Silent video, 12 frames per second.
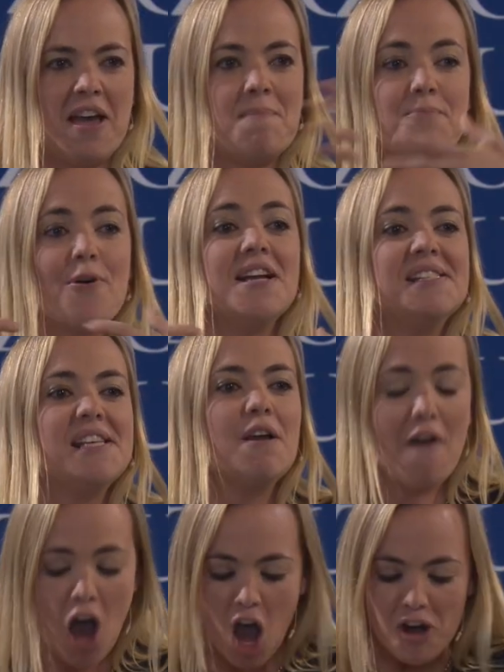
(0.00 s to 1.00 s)
embracing
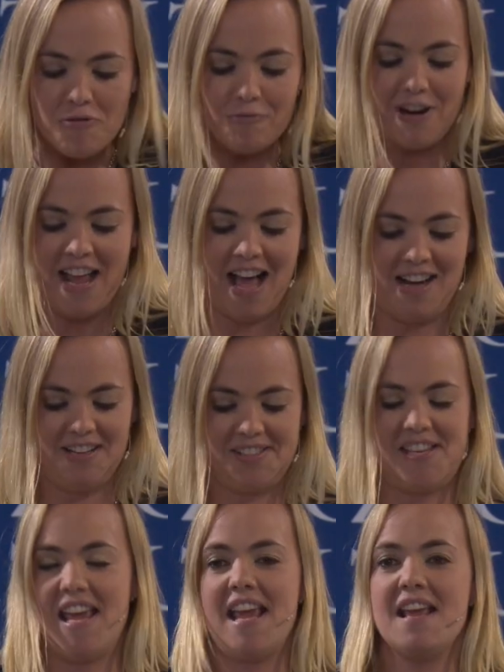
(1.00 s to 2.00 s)
of
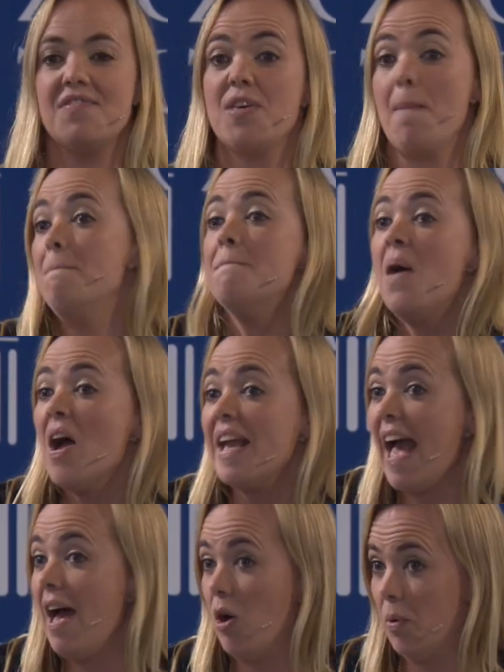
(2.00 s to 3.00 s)
unreality that
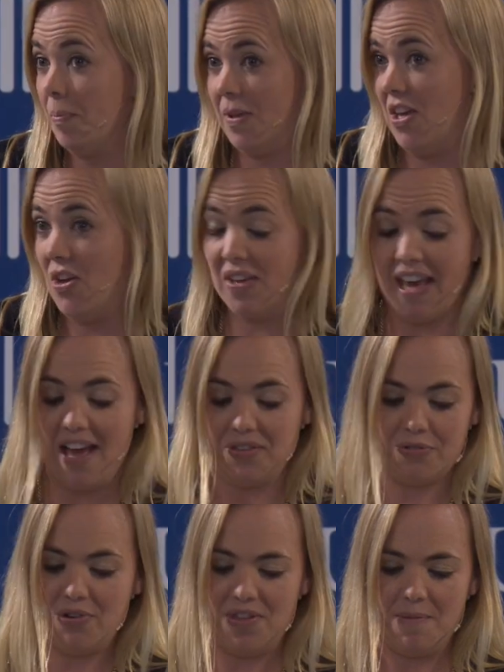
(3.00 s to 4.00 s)
might help you get
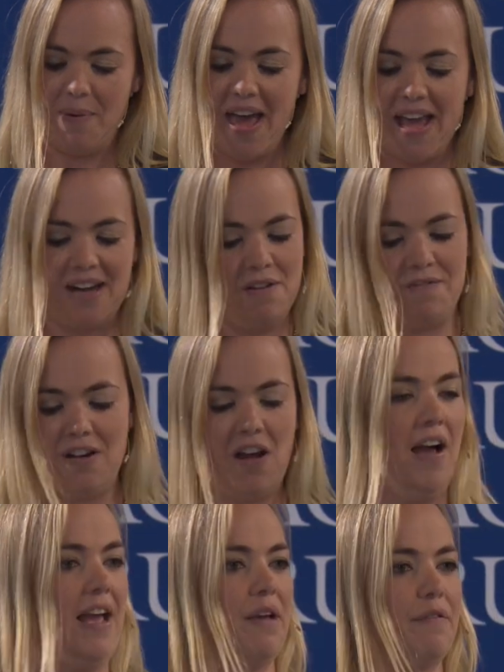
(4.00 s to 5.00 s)
through the pain of
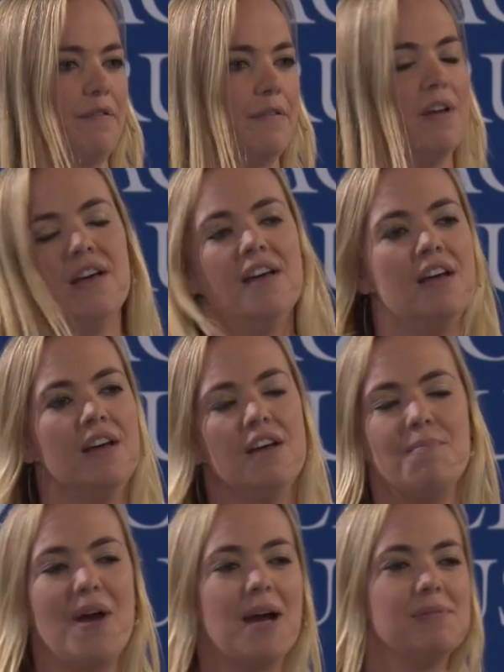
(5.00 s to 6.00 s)
life.
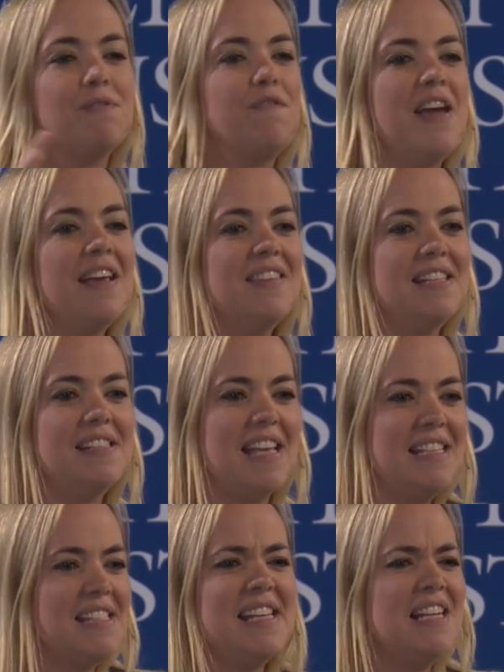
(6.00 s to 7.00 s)
Perhaps faith
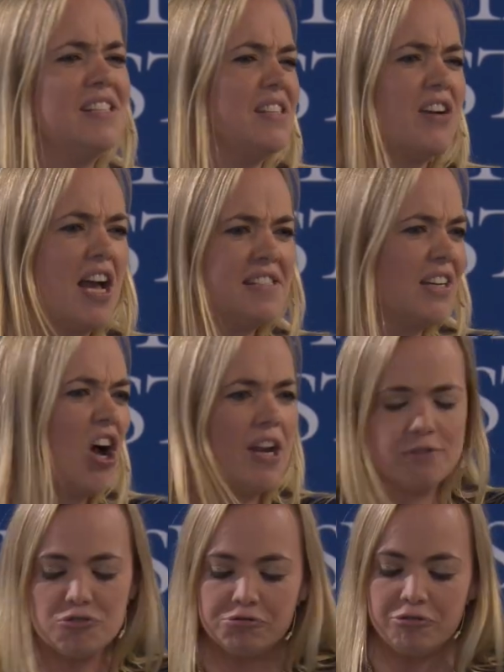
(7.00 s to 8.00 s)
is seen as a kind
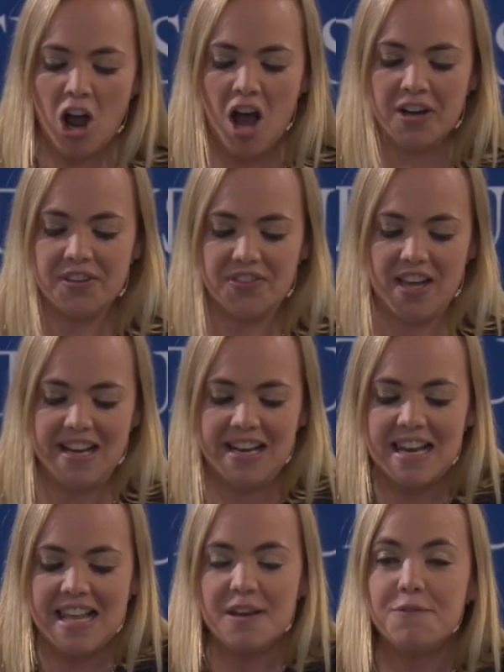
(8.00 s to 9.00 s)
of drug that
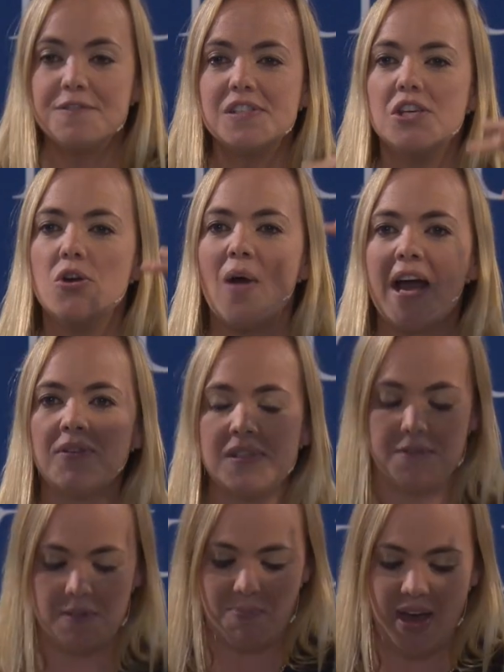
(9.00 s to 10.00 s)
lifts you out
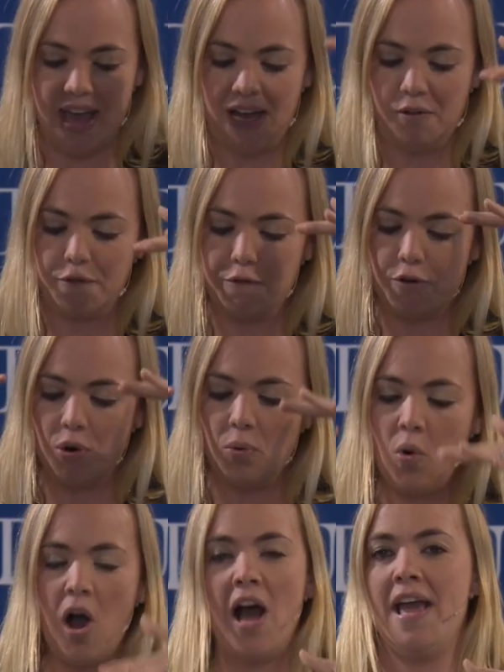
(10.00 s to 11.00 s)
of the pain for a
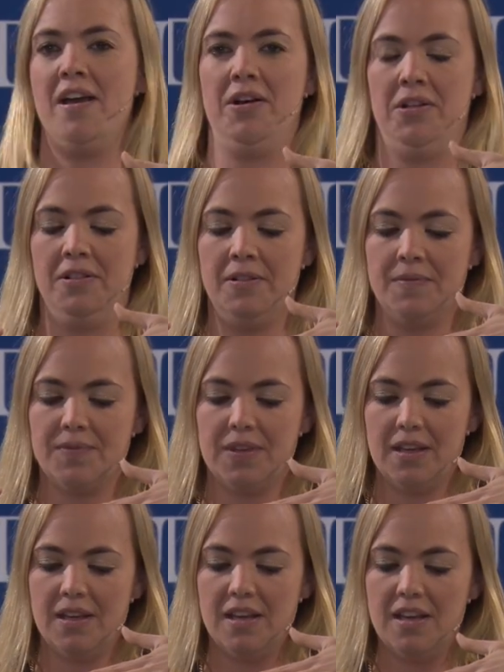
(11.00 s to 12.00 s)
while,
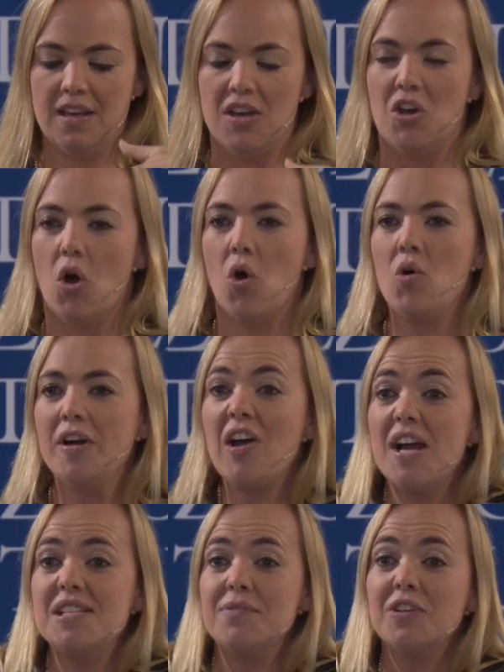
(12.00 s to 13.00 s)
or a
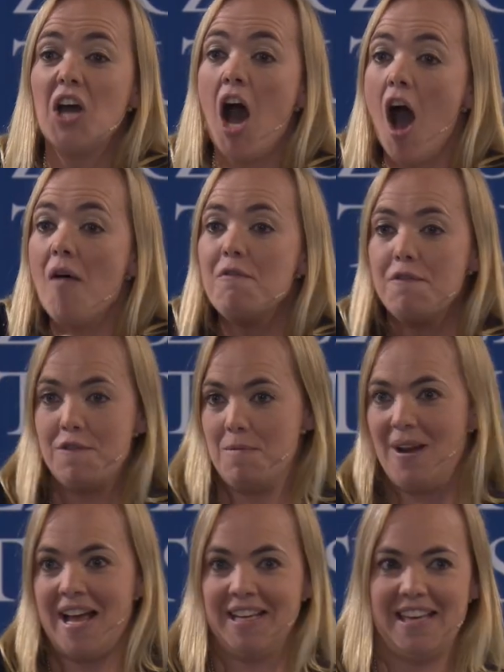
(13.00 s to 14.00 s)
kind of
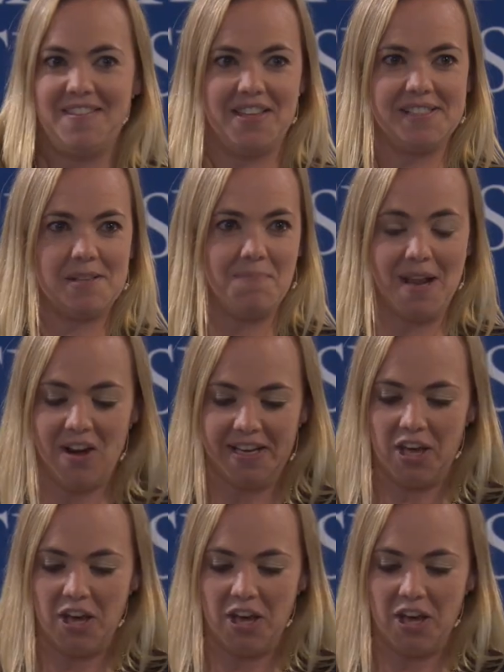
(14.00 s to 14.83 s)
comfort blanket that's a bit like